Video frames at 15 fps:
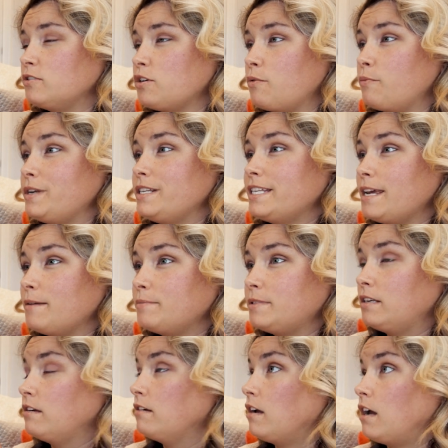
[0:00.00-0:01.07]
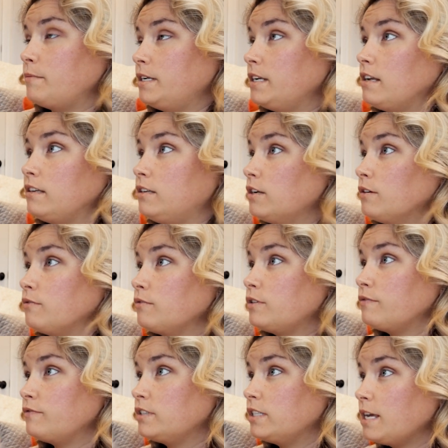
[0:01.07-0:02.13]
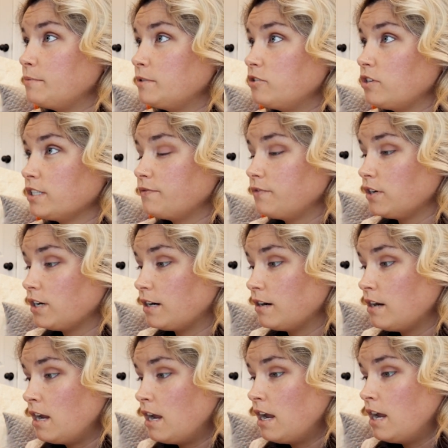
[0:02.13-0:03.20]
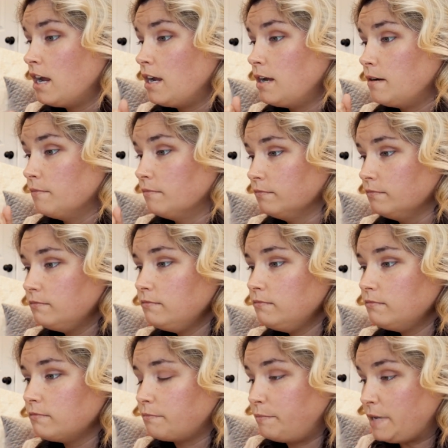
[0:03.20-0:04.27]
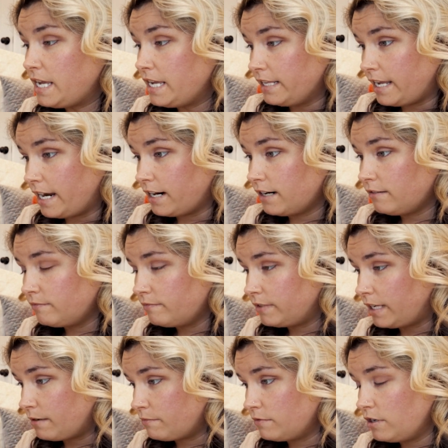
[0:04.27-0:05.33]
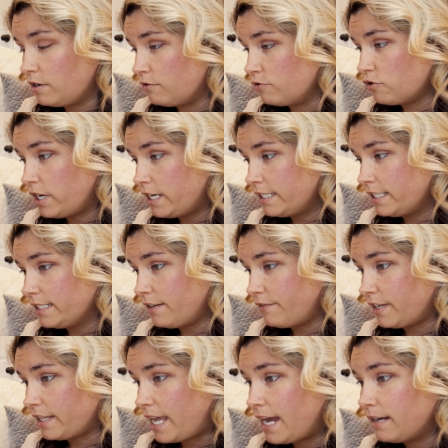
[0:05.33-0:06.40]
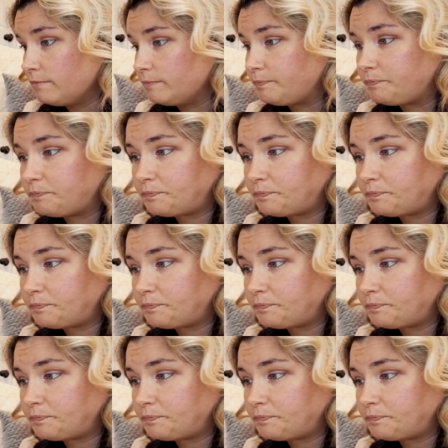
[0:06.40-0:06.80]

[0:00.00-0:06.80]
So we tipped, I mean, you know, you've tips just for being there, like, you know, drinks and stuff like that.